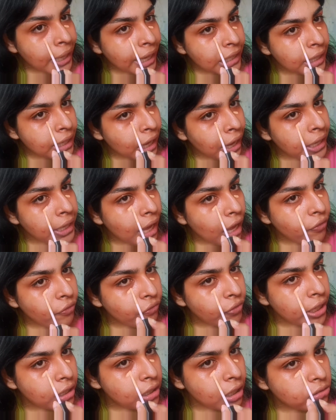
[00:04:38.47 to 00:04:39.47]
shade for
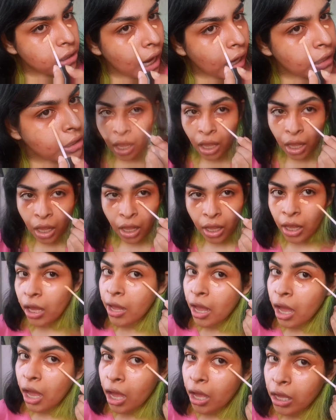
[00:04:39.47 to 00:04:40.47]
me. But I think I have
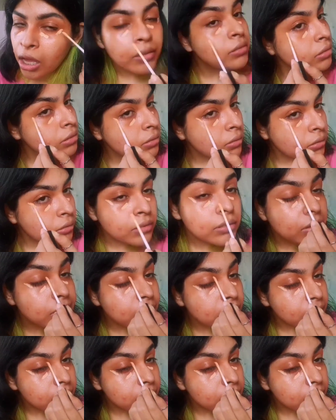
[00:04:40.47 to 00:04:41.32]
figured out the undertone.